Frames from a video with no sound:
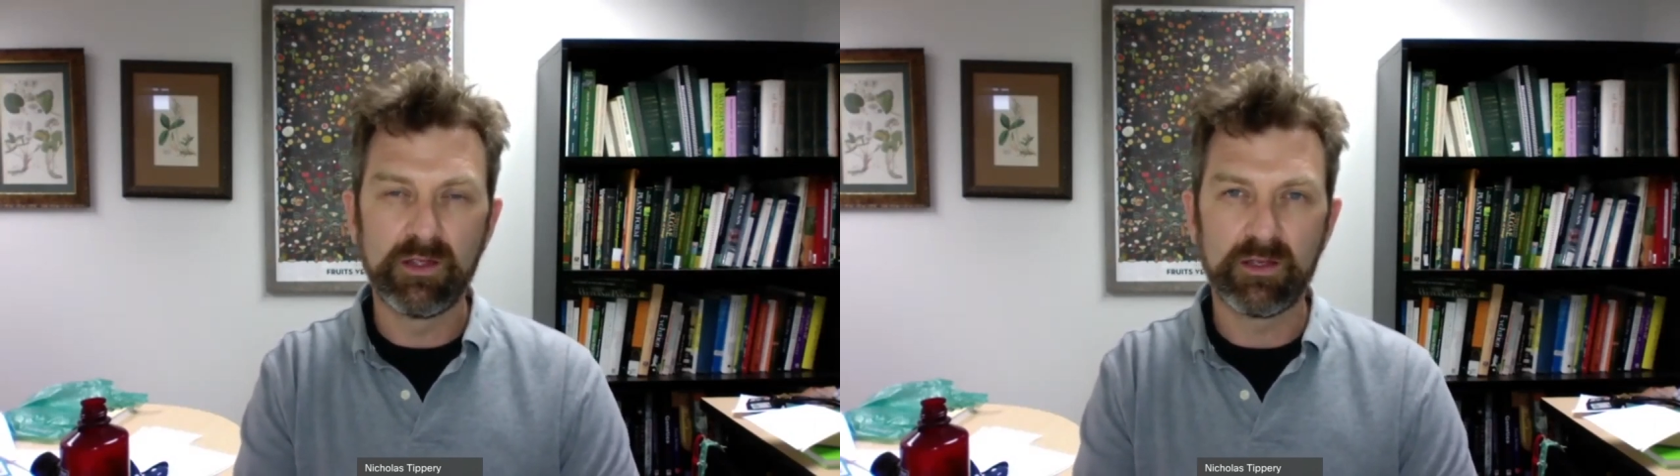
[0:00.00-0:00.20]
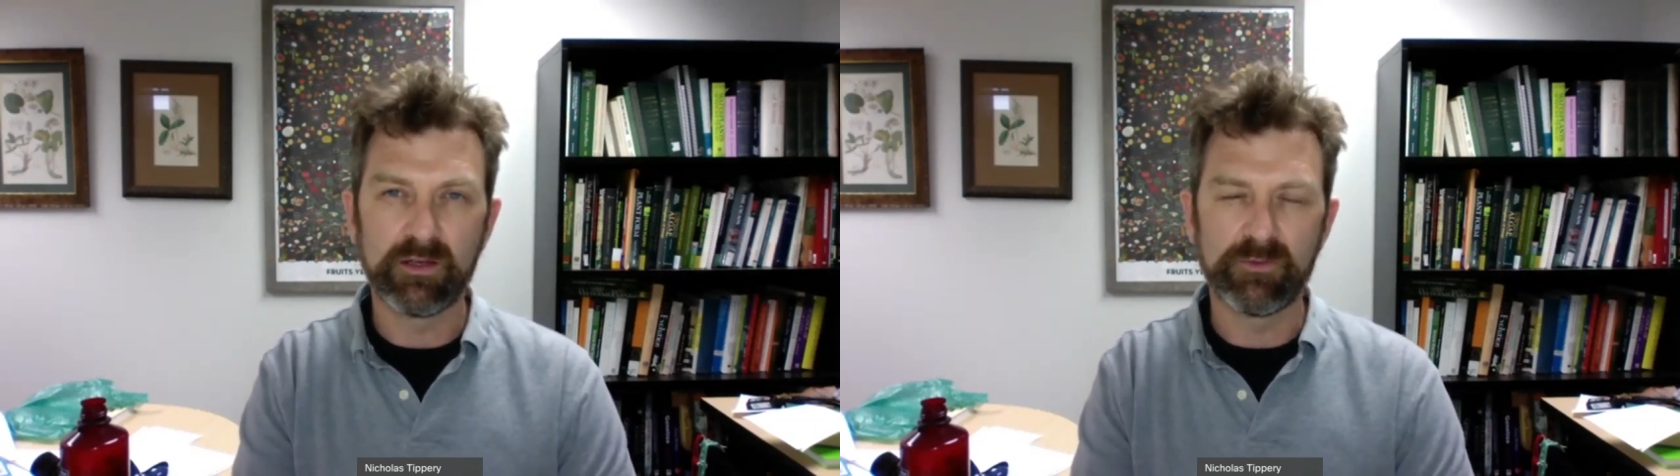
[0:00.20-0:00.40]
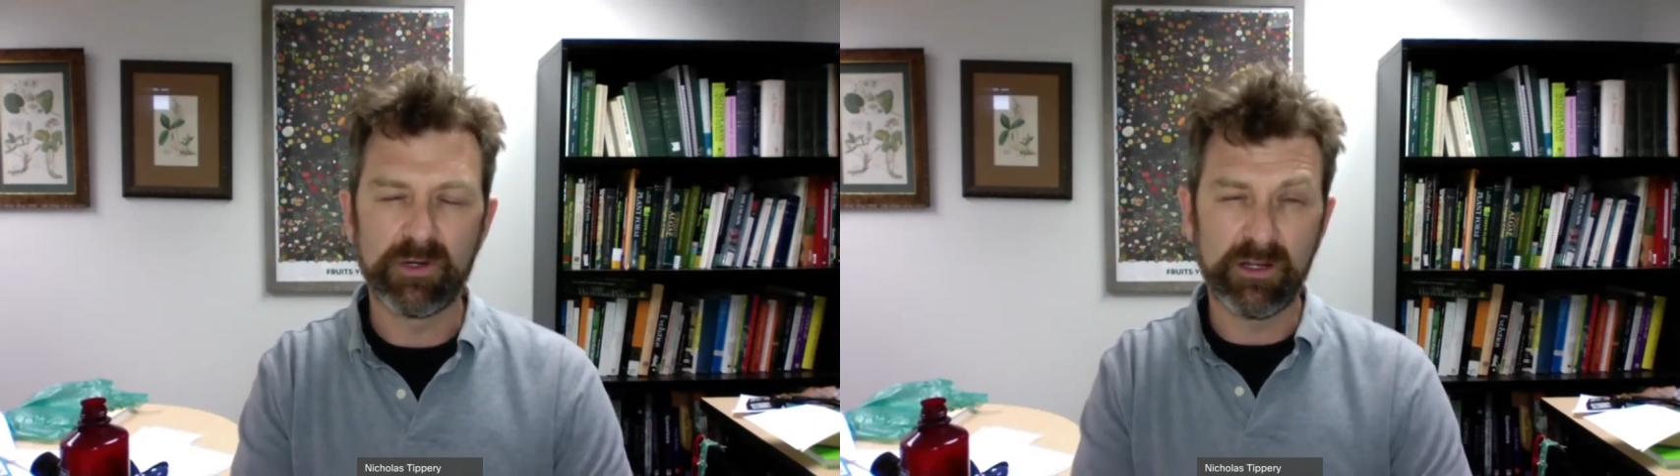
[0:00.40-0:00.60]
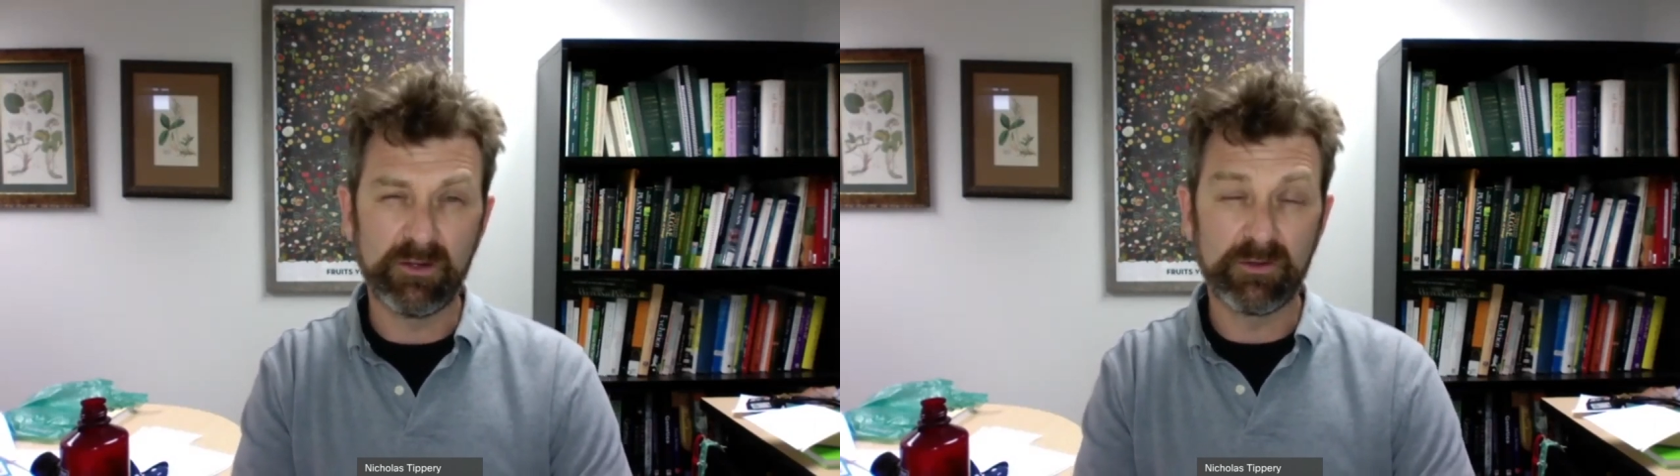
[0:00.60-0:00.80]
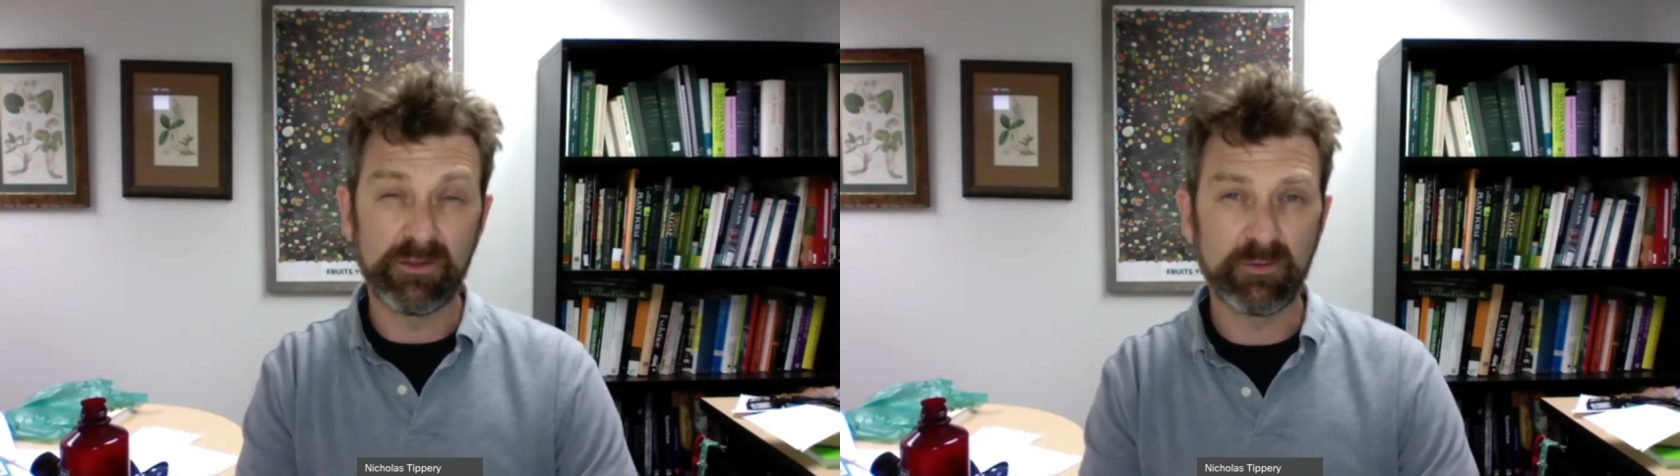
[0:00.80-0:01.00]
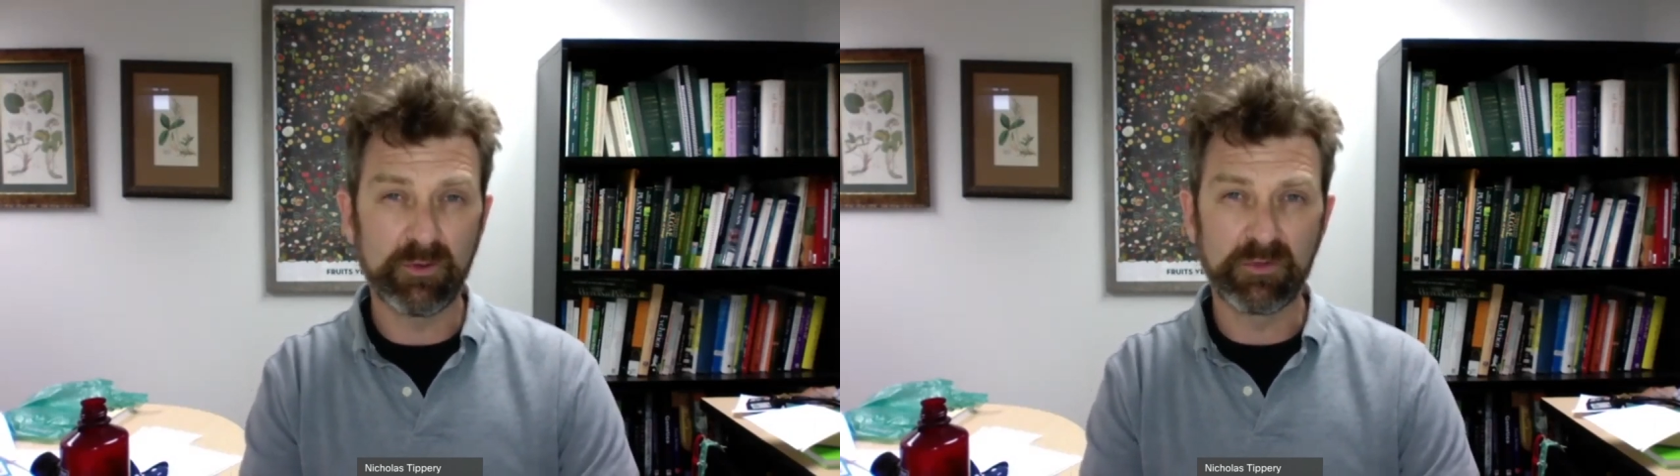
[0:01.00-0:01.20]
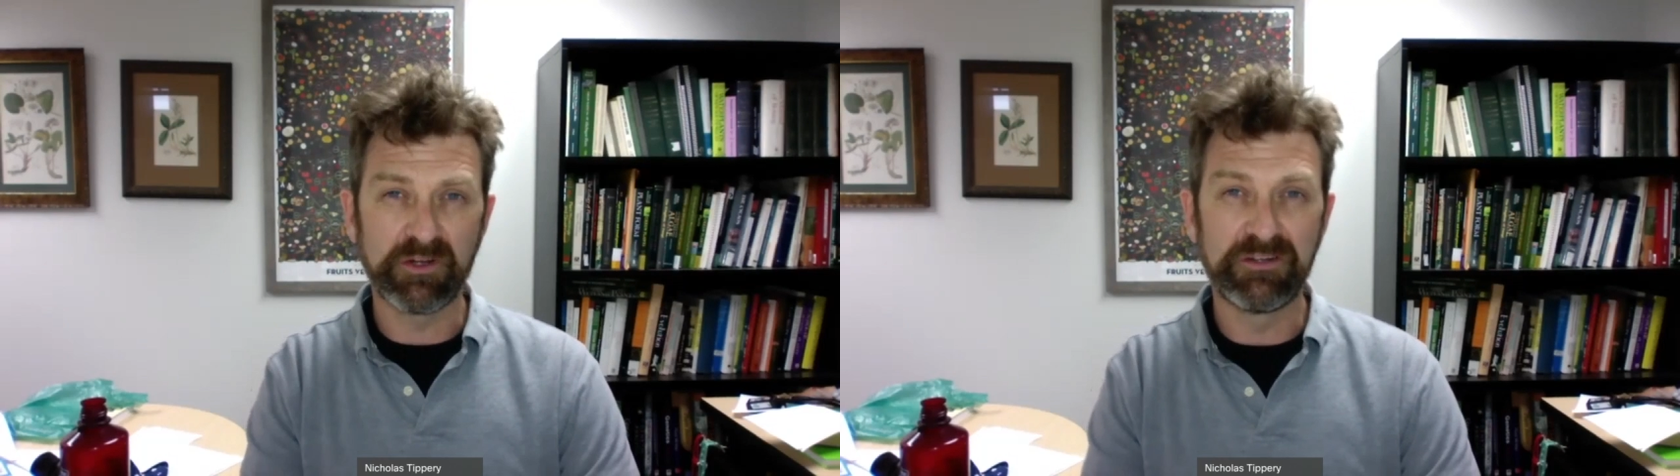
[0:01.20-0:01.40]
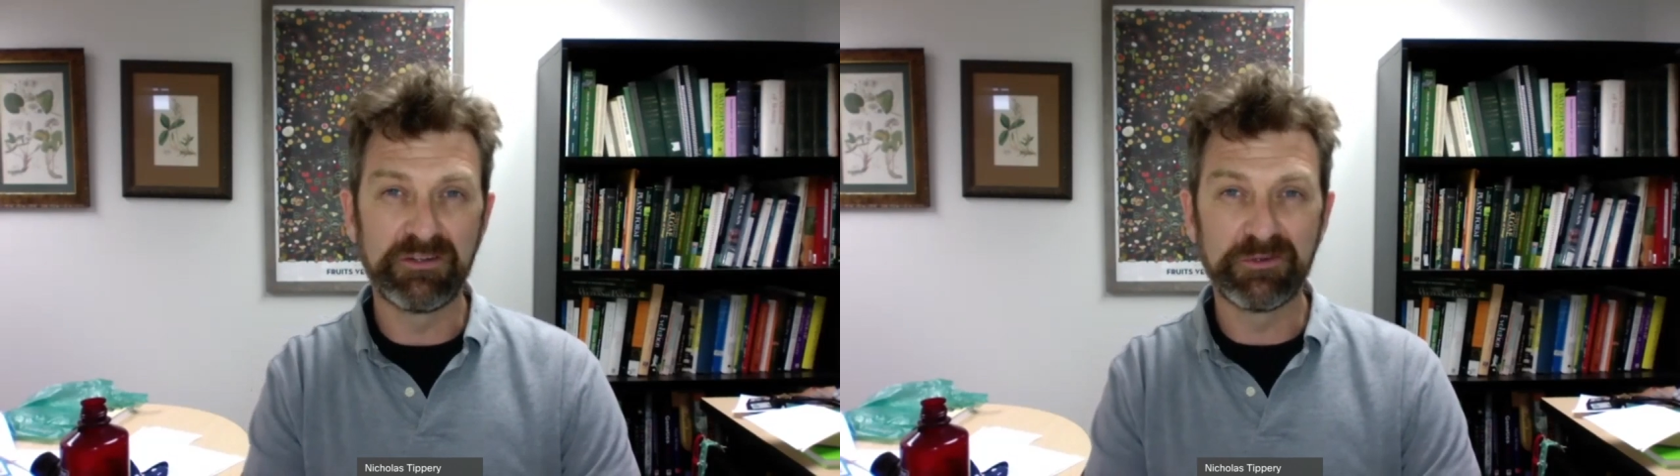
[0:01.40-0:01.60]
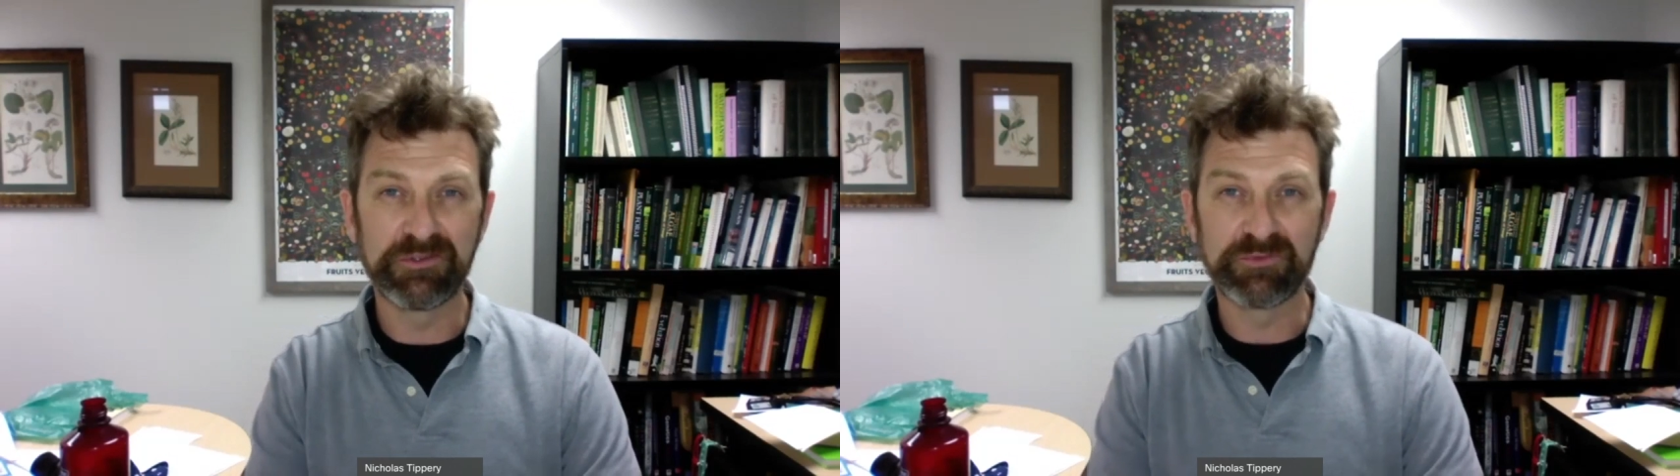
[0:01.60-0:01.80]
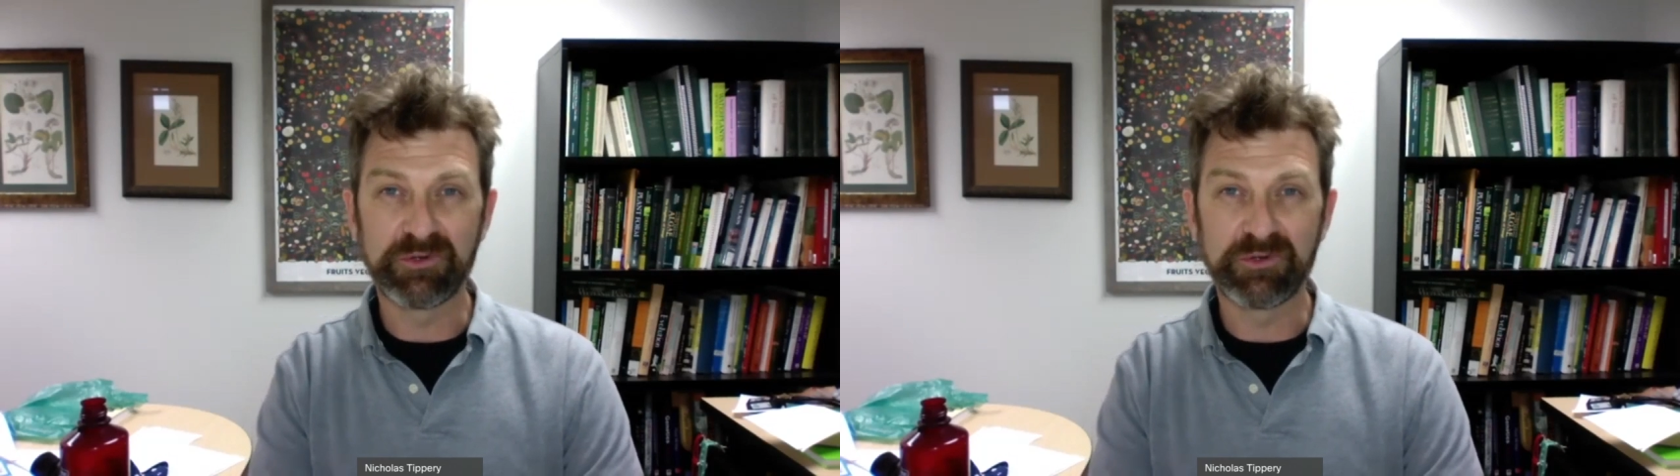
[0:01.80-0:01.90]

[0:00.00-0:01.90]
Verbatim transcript: Uh, right now, I think what I'm going to do is